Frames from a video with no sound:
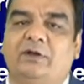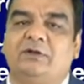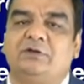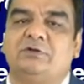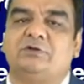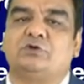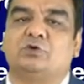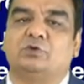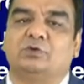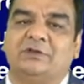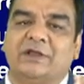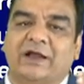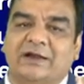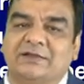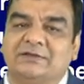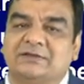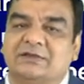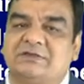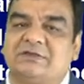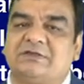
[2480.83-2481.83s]
So that
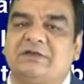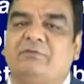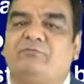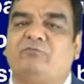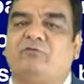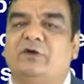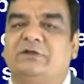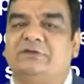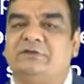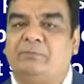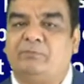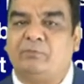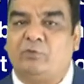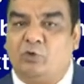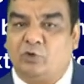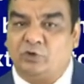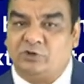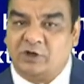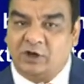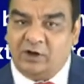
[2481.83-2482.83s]
is a stepwise
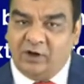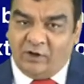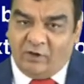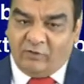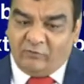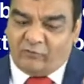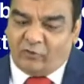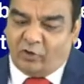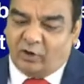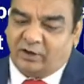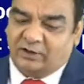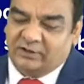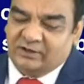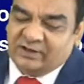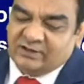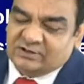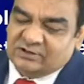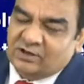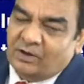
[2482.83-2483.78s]
approach for this